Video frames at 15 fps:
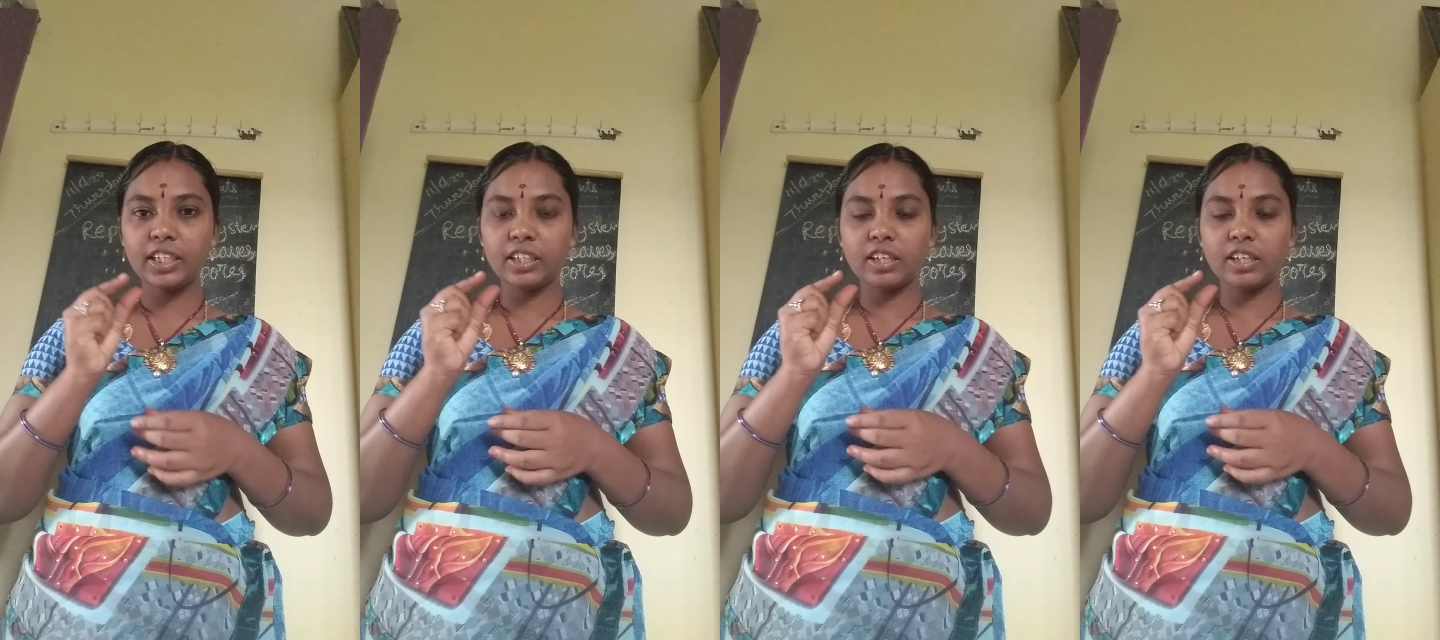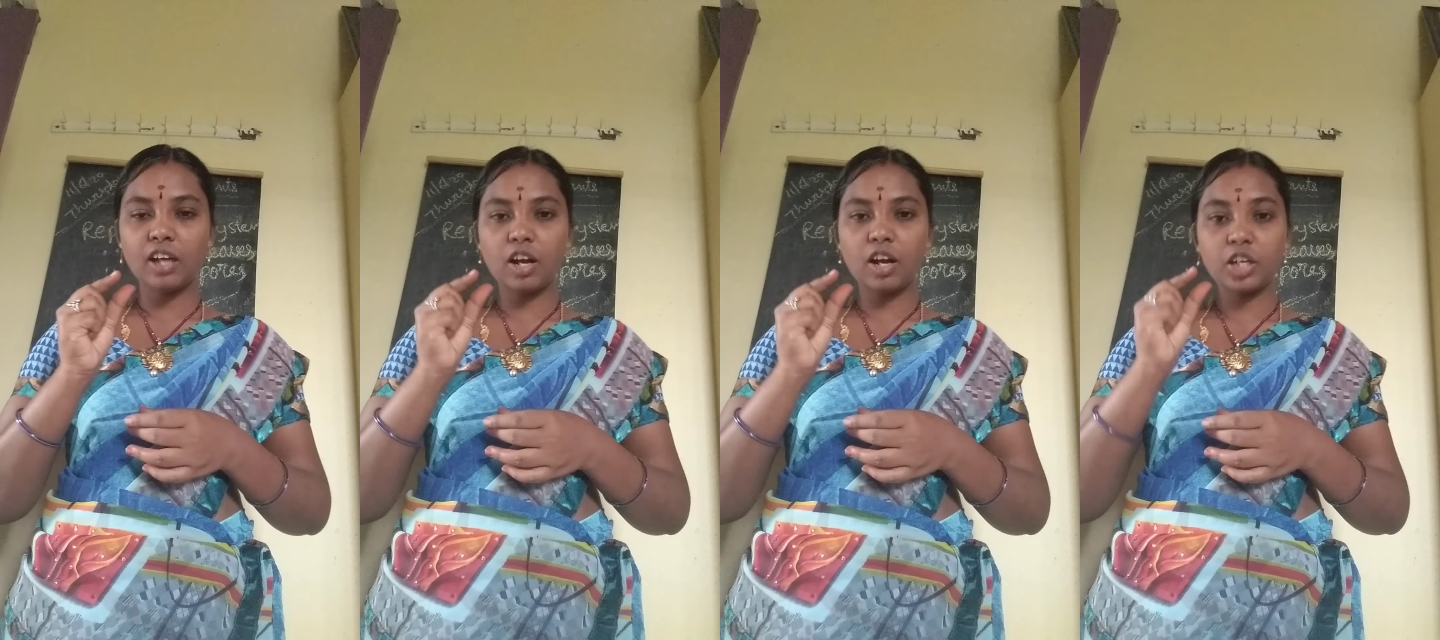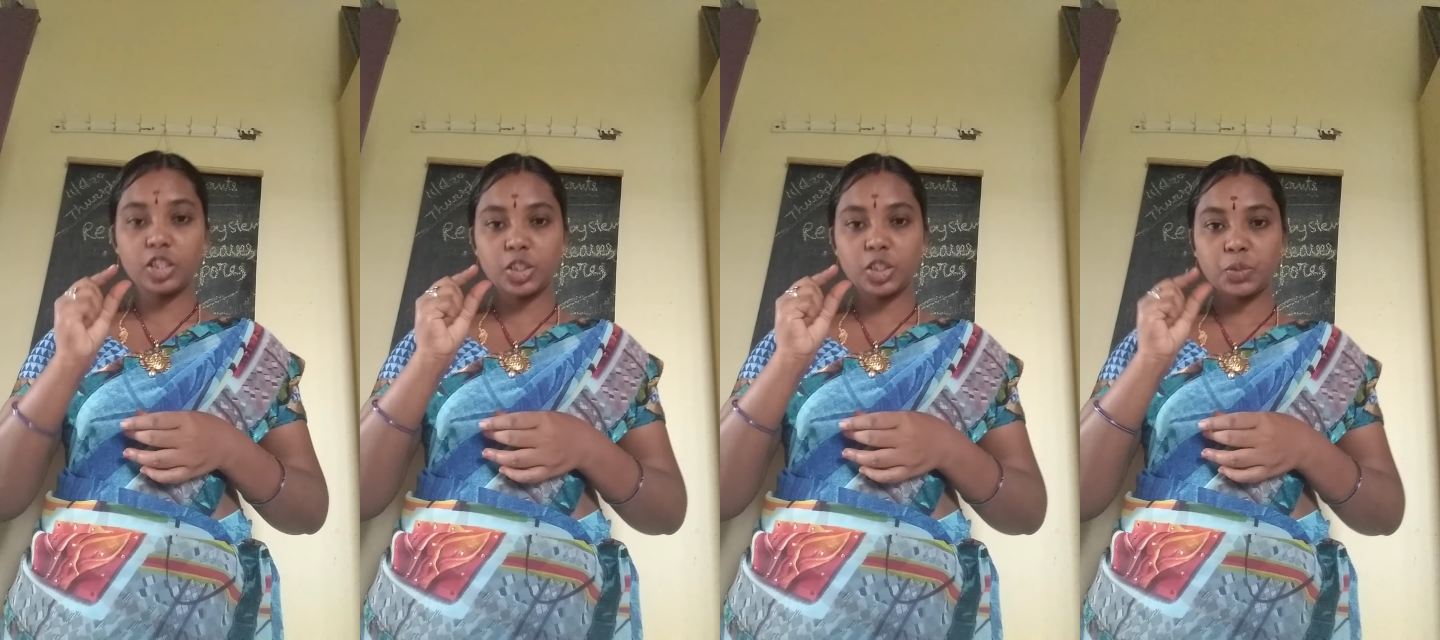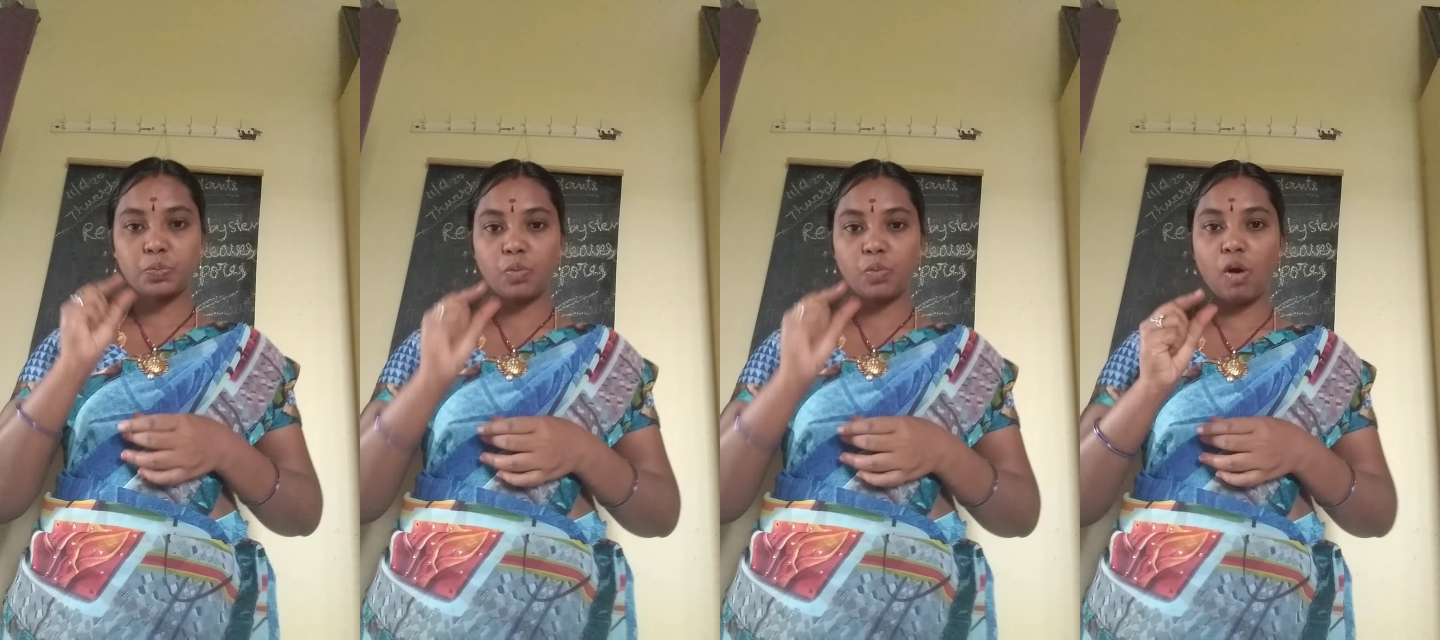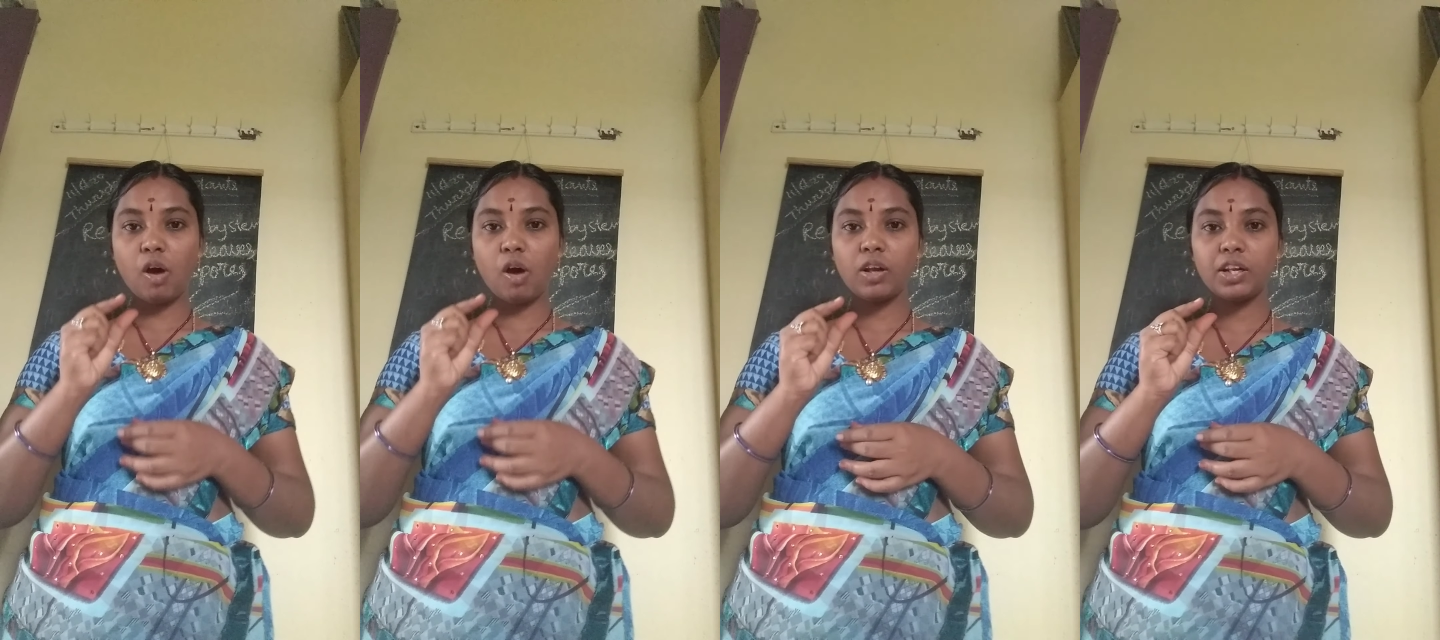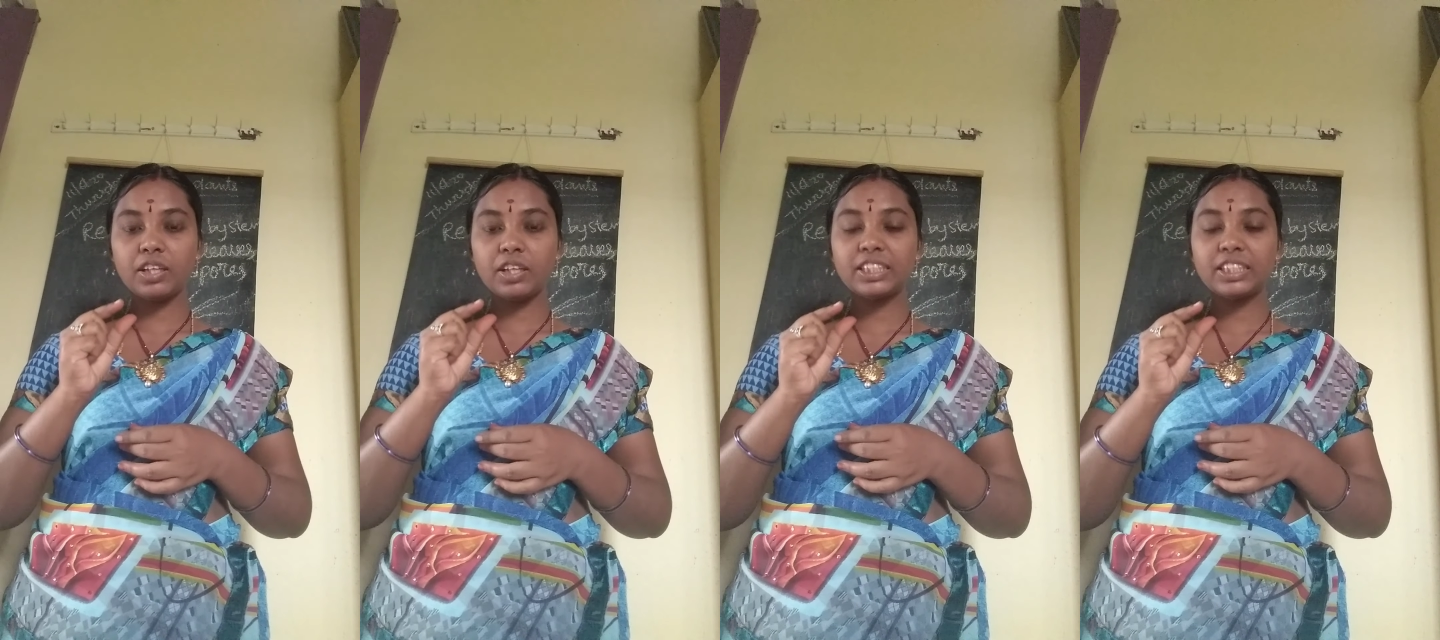and small